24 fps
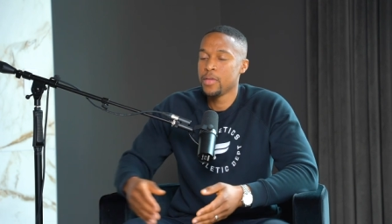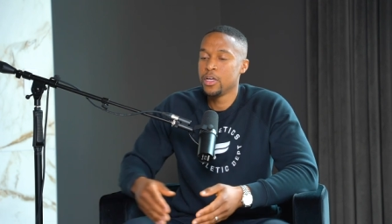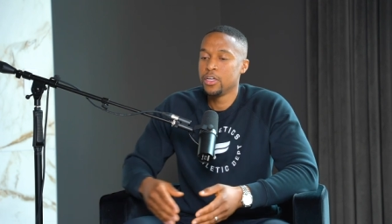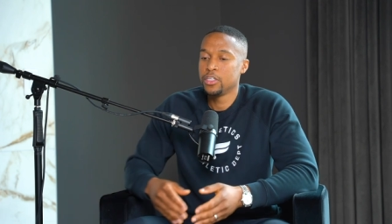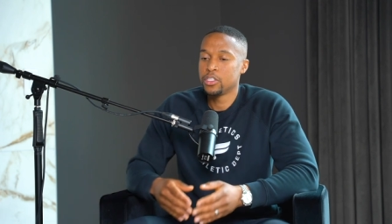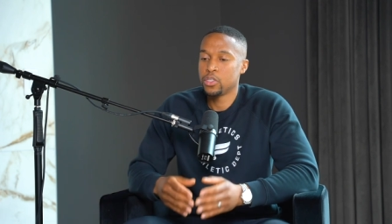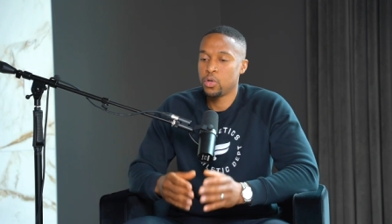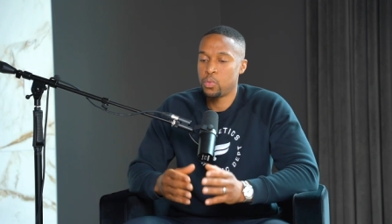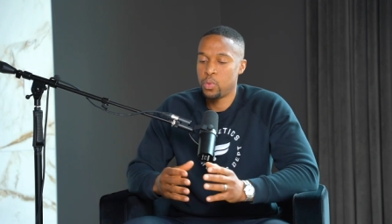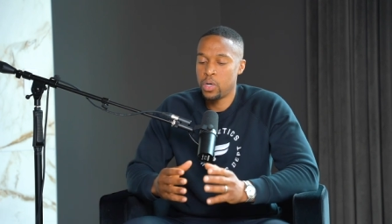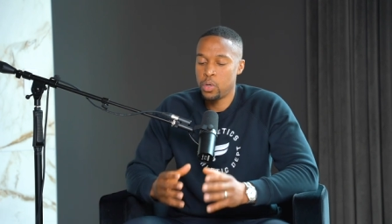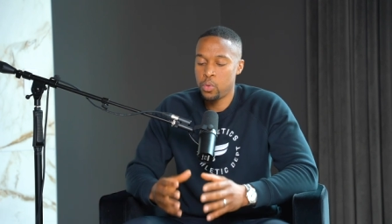
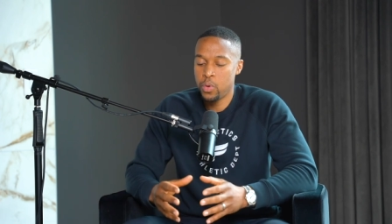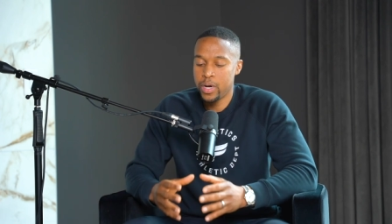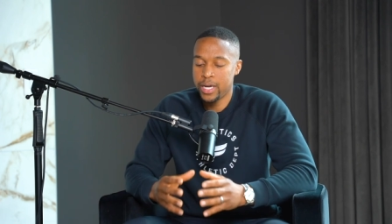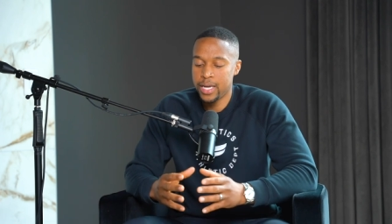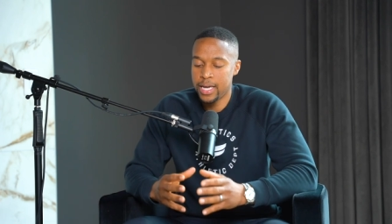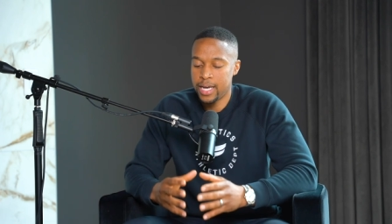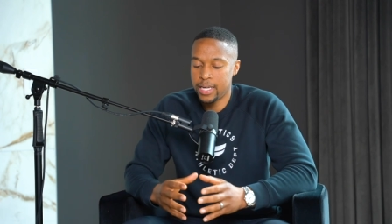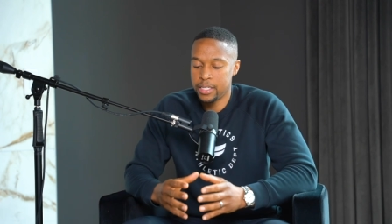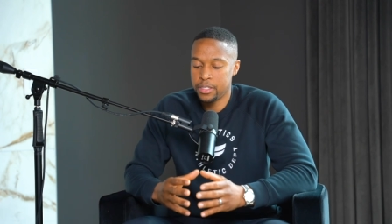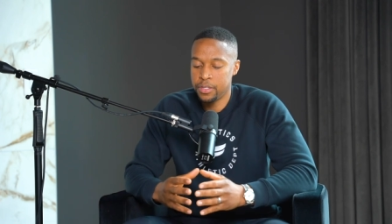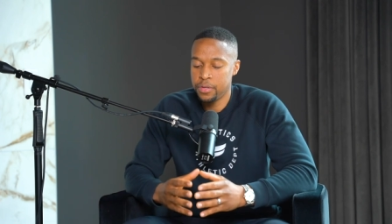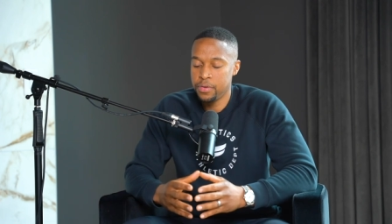So one way
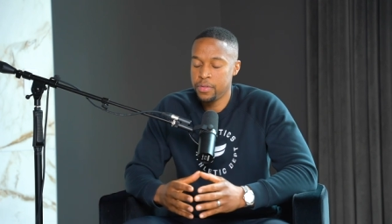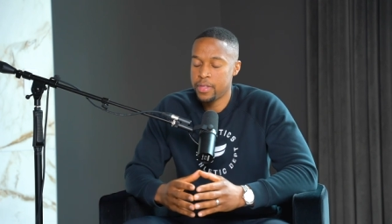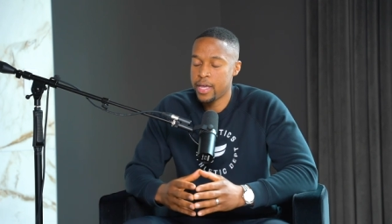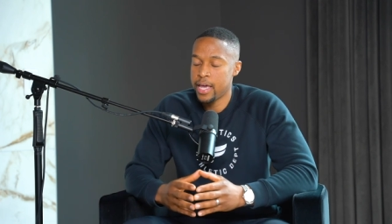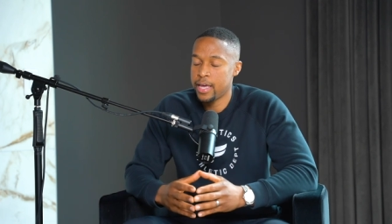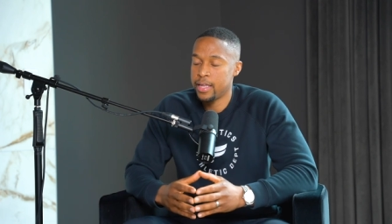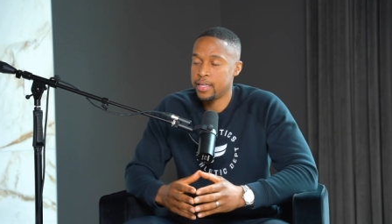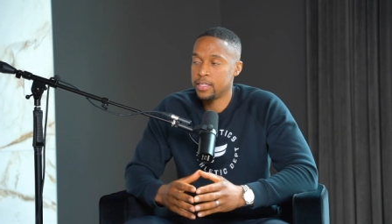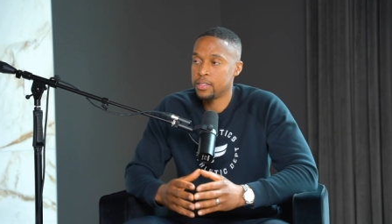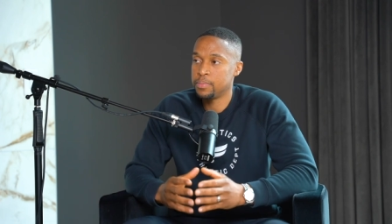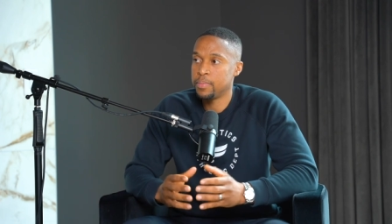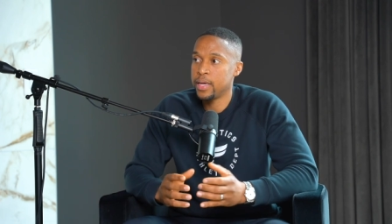I do
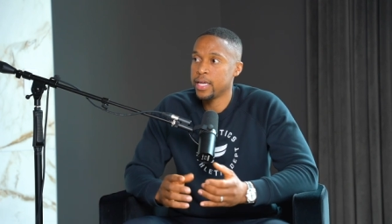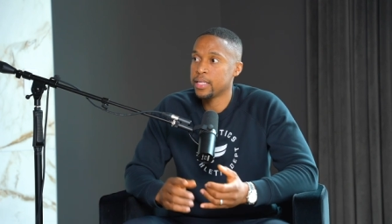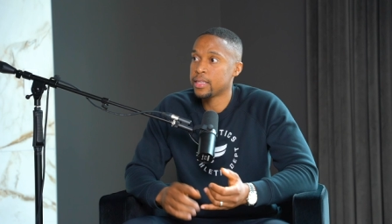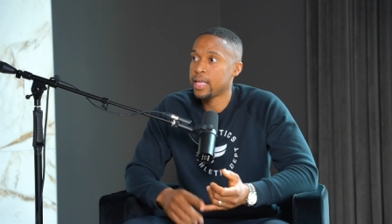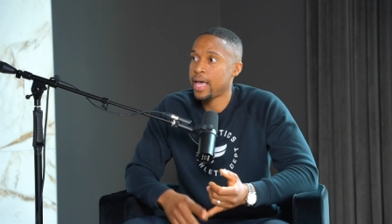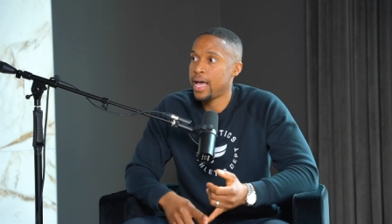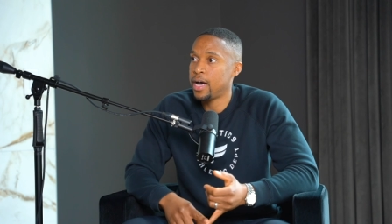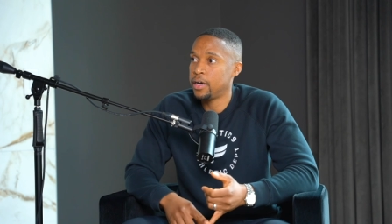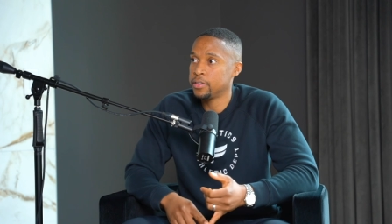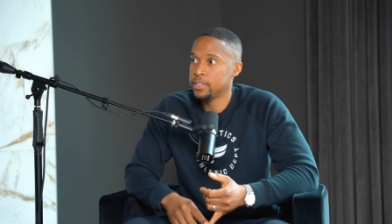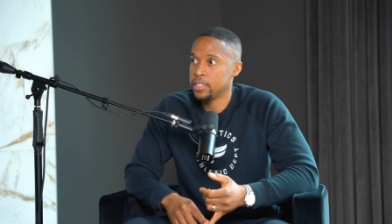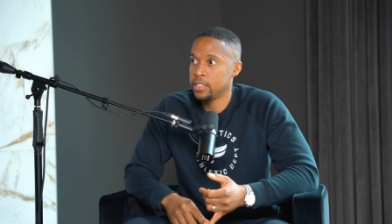that is make the
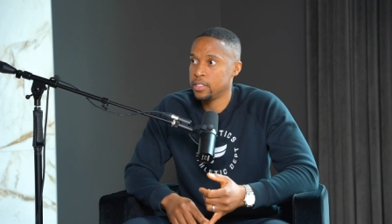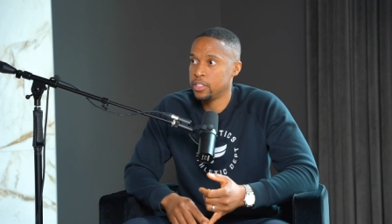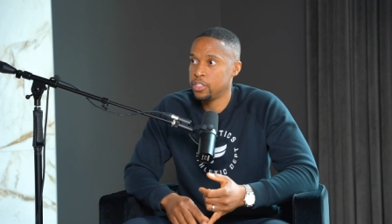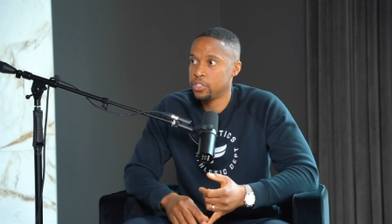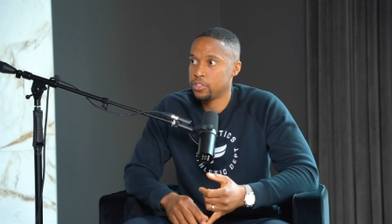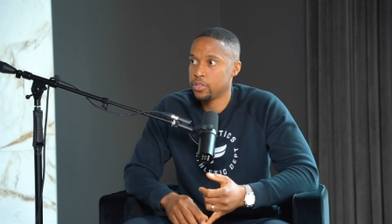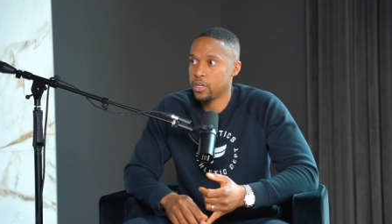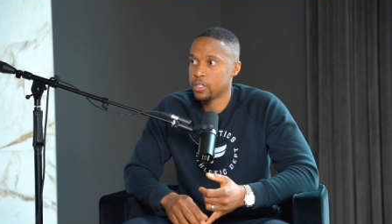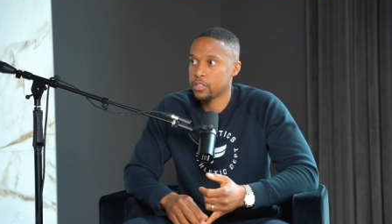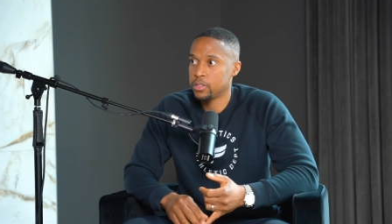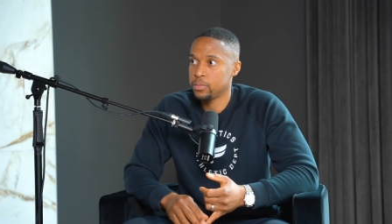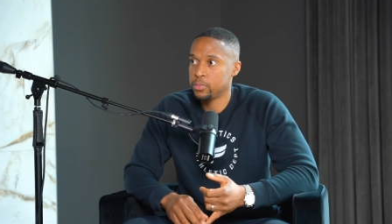house
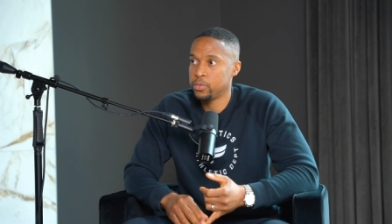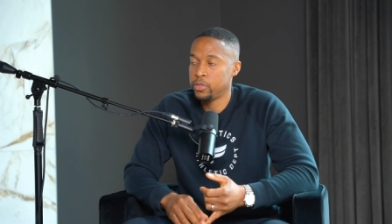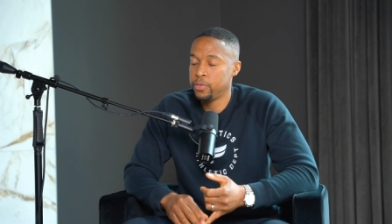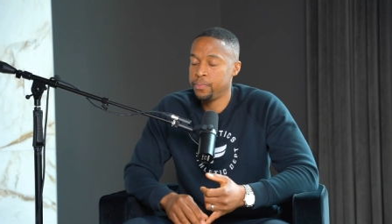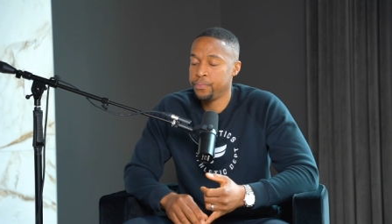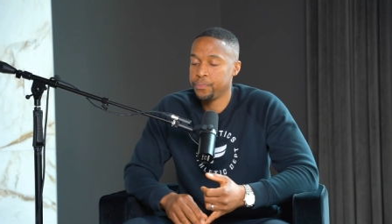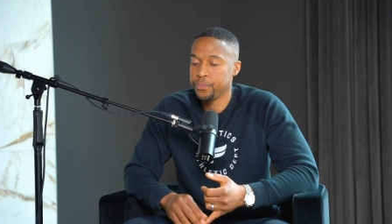indestructible.